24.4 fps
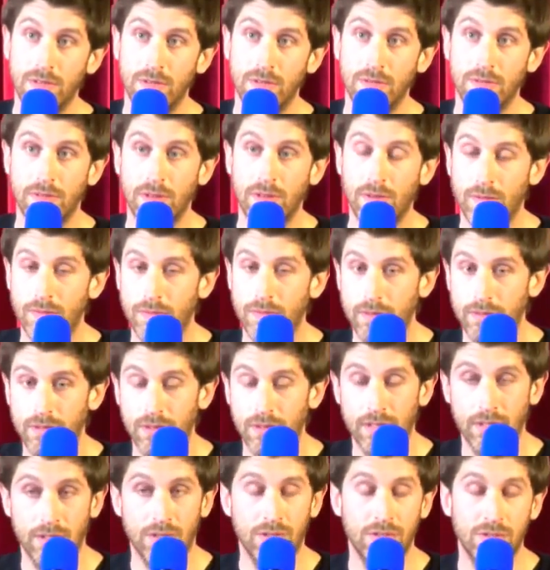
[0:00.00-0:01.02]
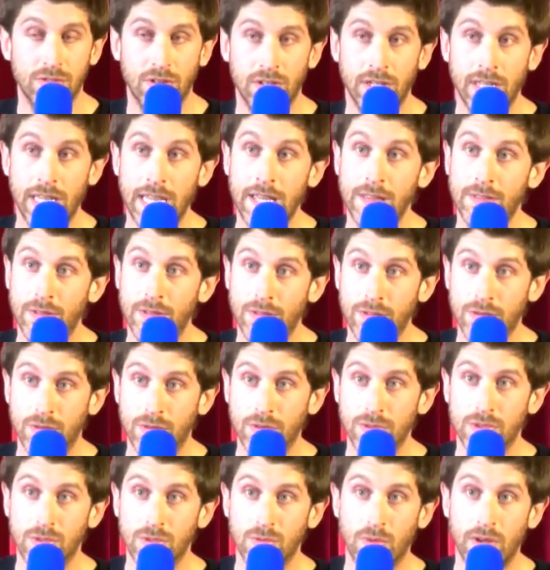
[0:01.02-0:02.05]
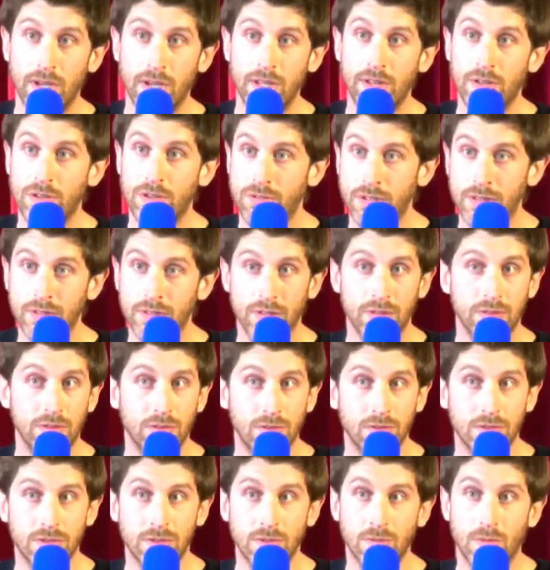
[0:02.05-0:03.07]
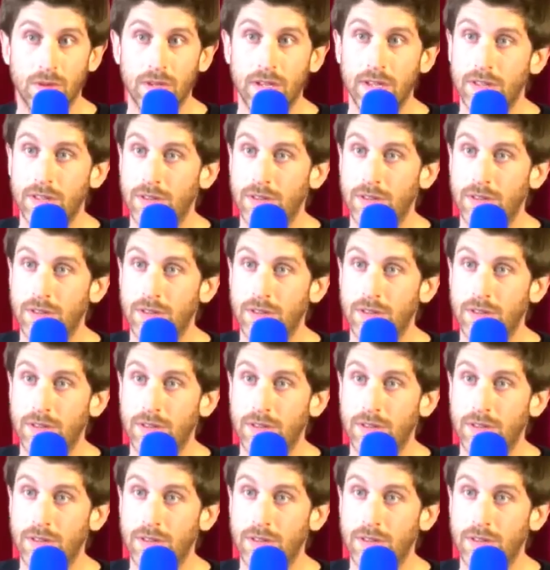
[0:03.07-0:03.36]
You try and eat the thoughts away. You drink the thoughts away.